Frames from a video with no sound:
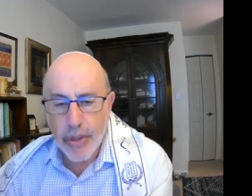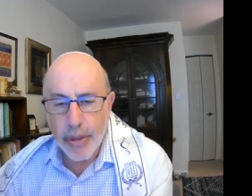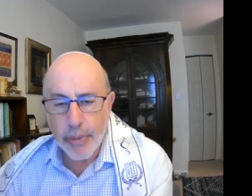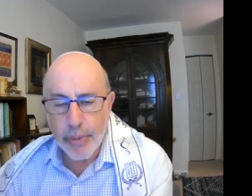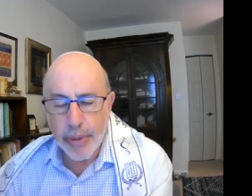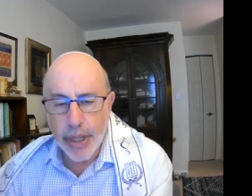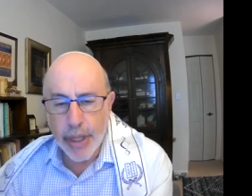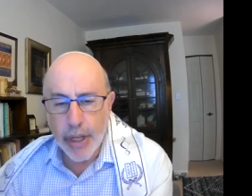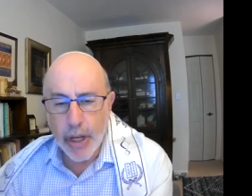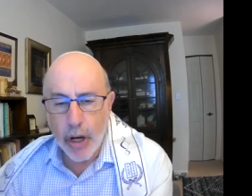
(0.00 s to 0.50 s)

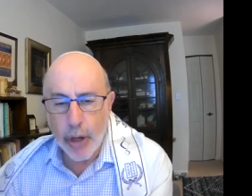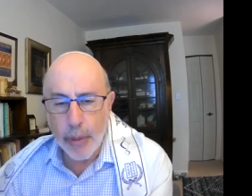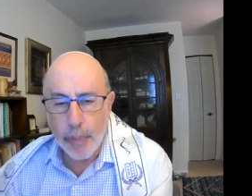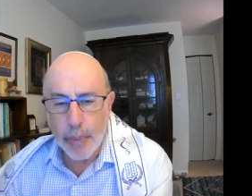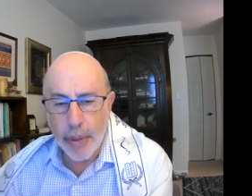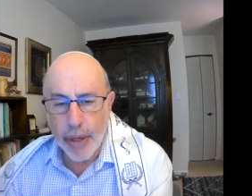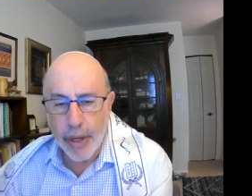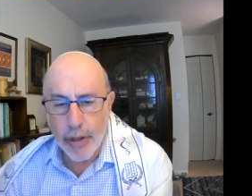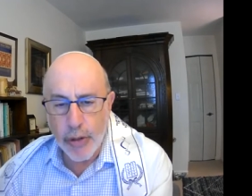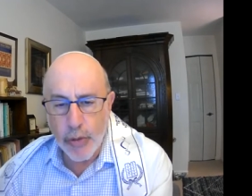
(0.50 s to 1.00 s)
three on
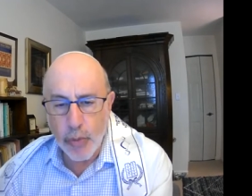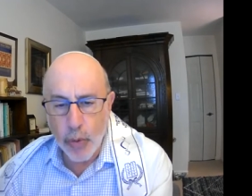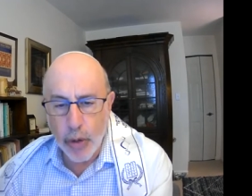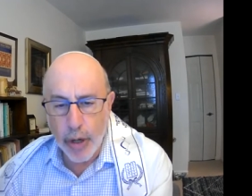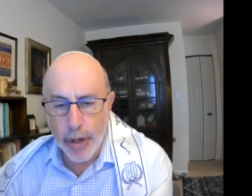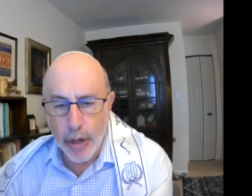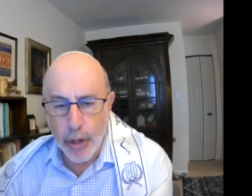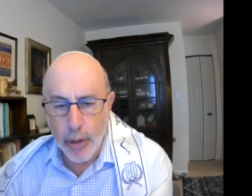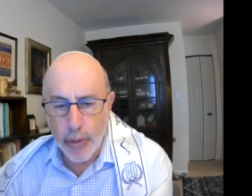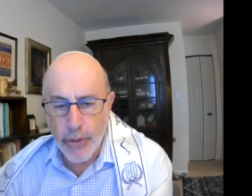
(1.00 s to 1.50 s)
page
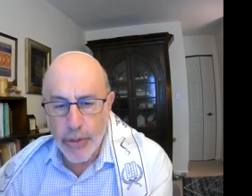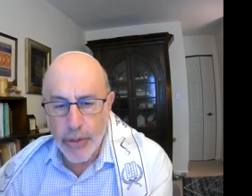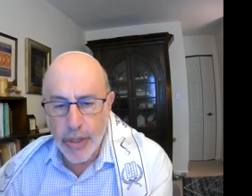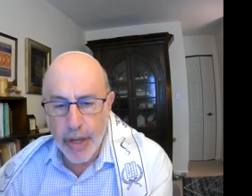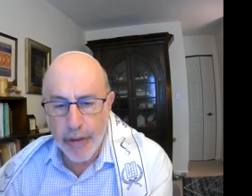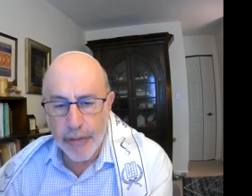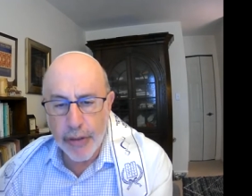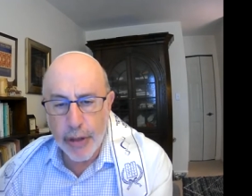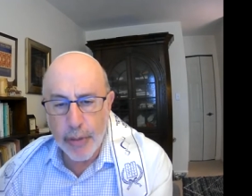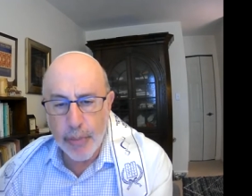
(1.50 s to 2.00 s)

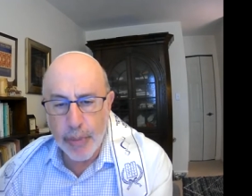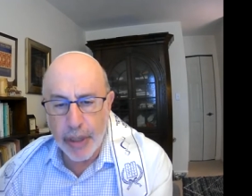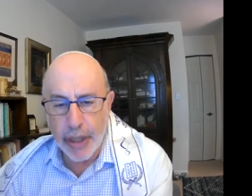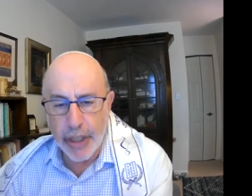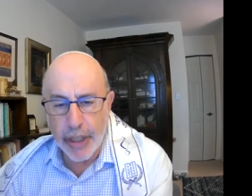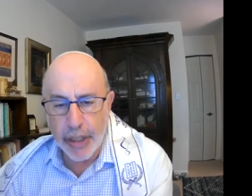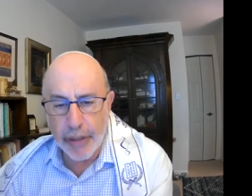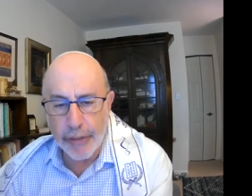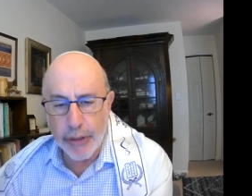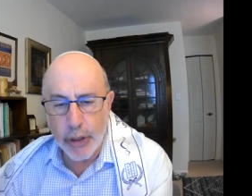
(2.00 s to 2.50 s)
107, the
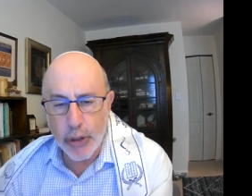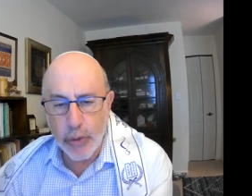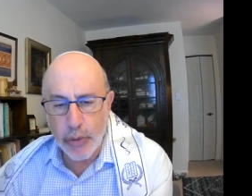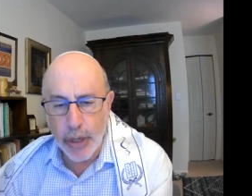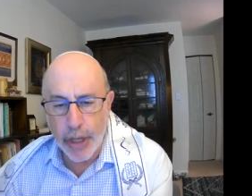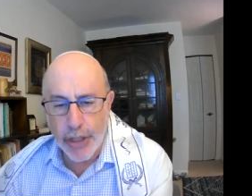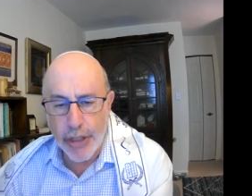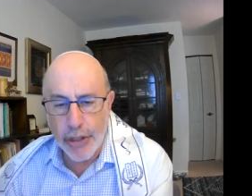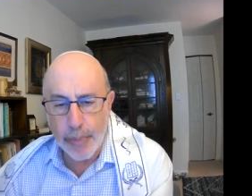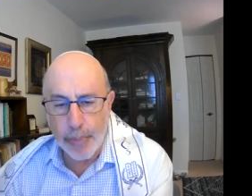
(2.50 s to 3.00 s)
beginning of the
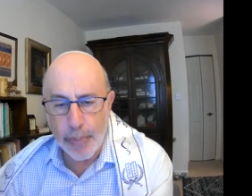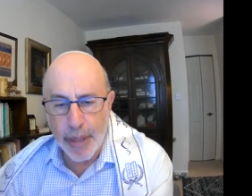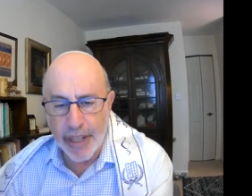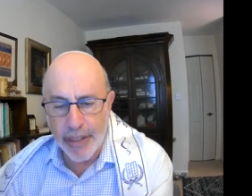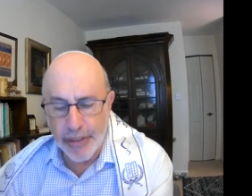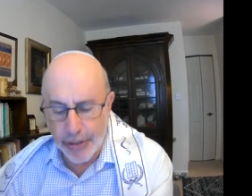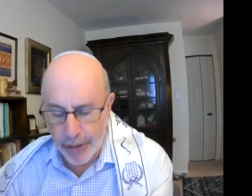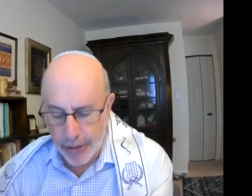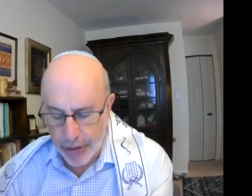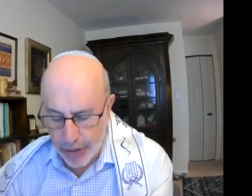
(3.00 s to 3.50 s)
creation
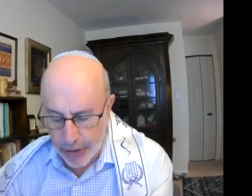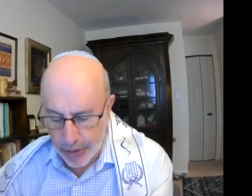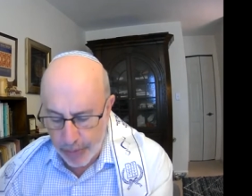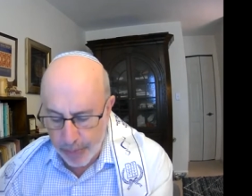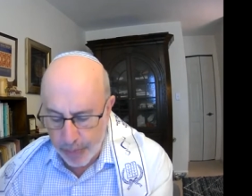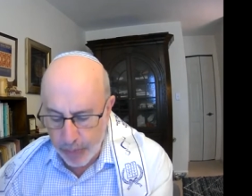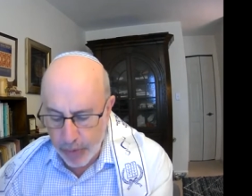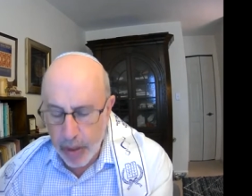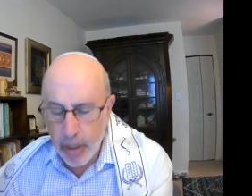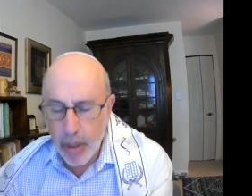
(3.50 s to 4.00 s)

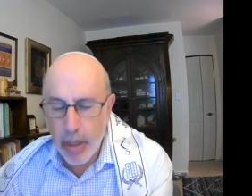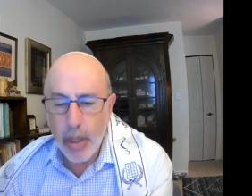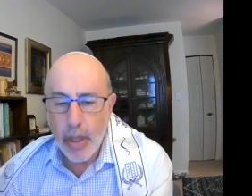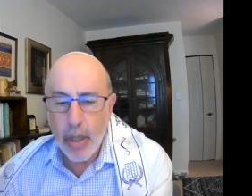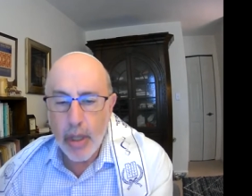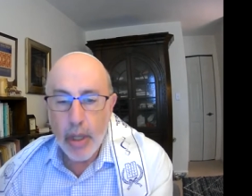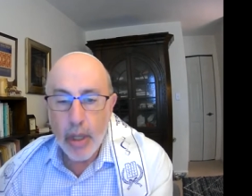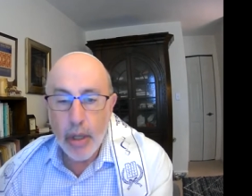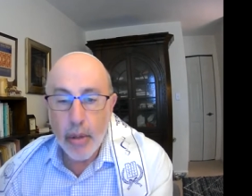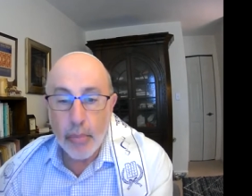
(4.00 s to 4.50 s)
benediction.
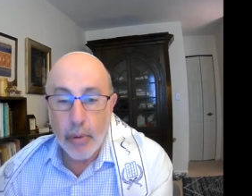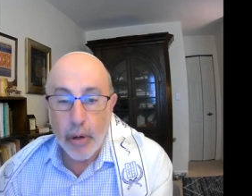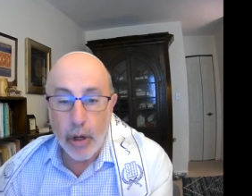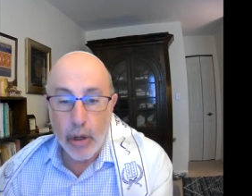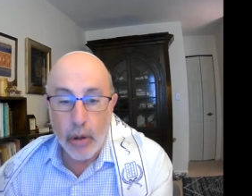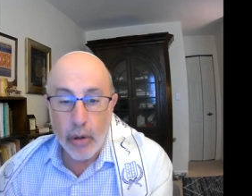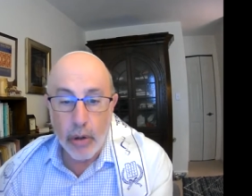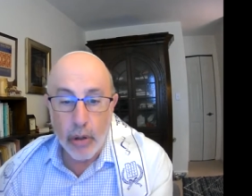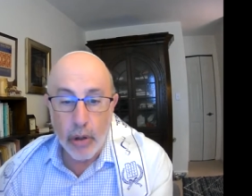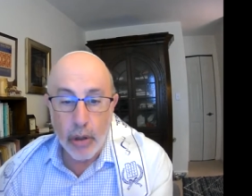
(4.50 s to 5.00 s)

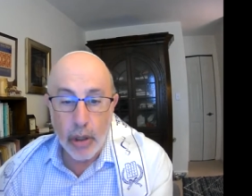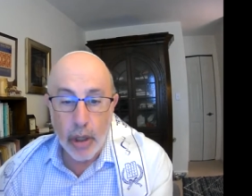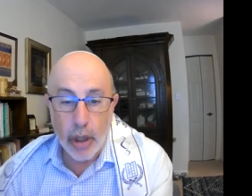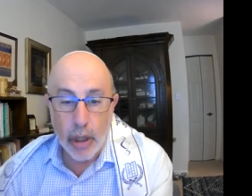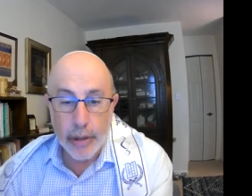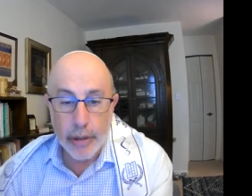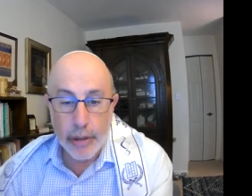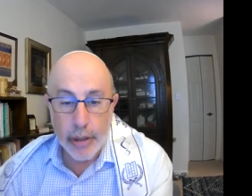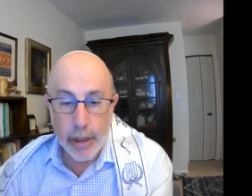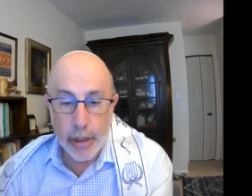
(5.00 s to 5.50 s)
Baruch
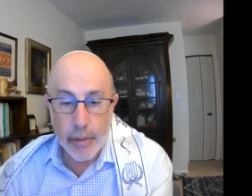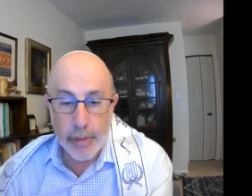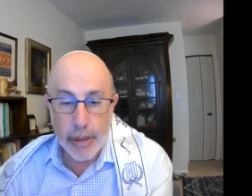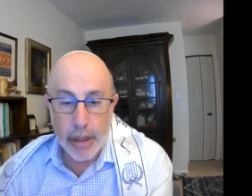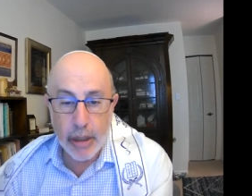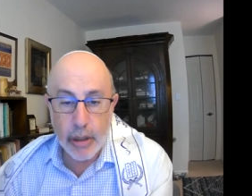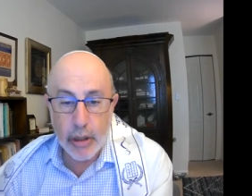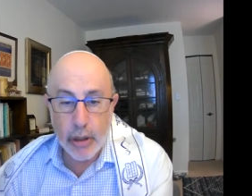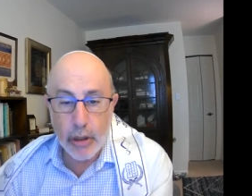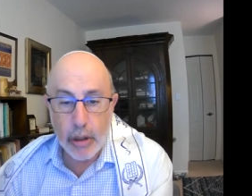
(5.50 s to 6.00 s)
Atanem
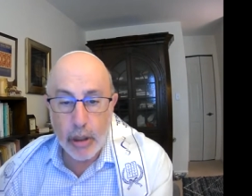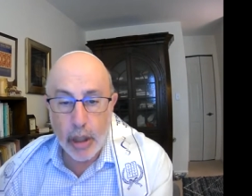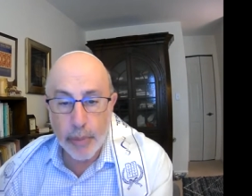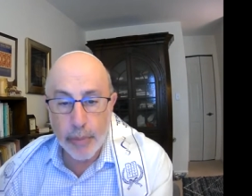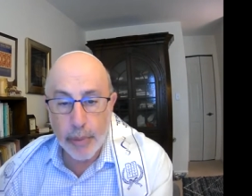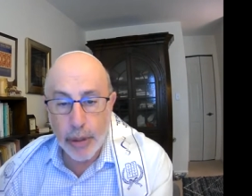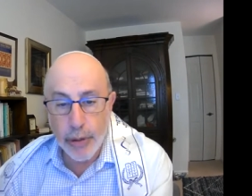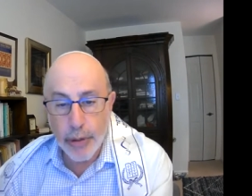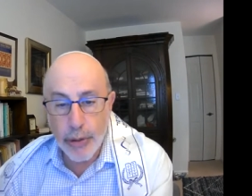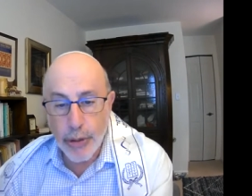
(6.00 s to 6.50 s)
Melech Olam
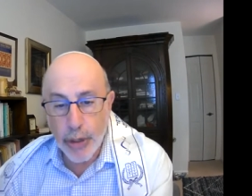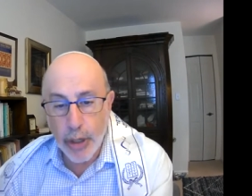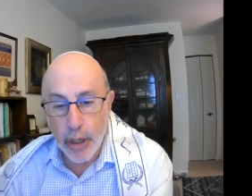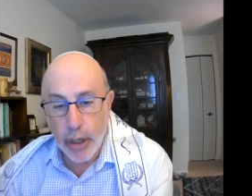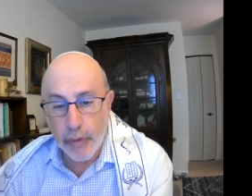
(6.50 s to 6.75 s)
Yotzer